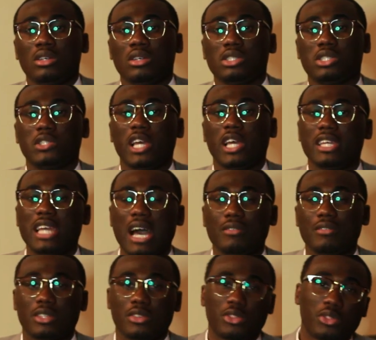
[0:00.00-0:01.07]
So there you have
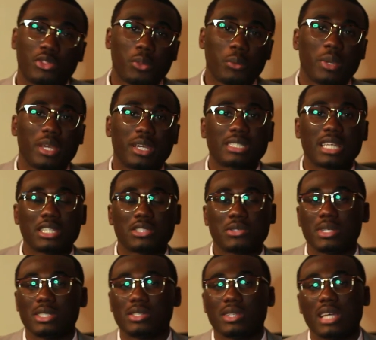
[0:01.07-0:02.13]
it, three
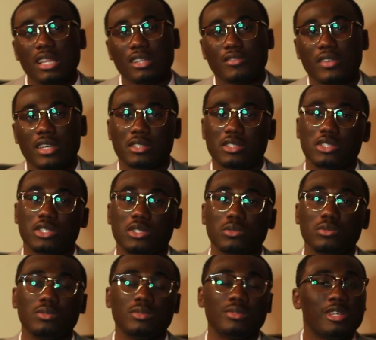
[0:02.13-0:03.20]
accessories to elevate your
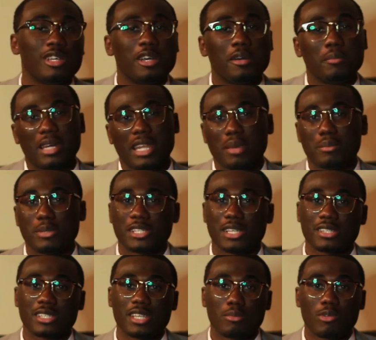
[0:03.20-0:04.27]
suit. My name is
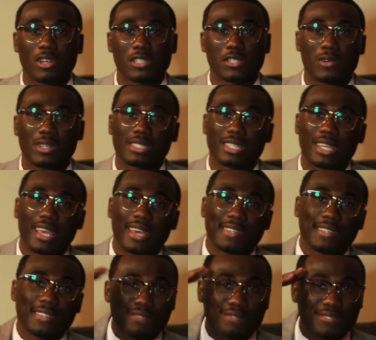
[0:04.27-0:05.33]
Jesse Aboagye once again,
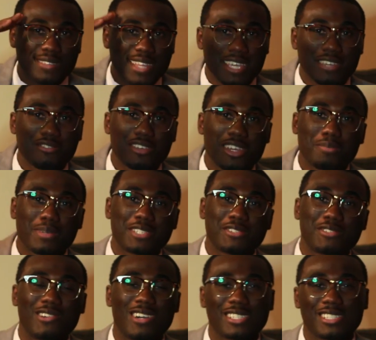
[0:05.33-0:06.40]
and thank you very much
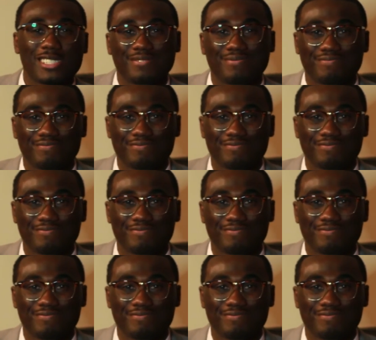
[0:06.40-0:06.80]
for watching.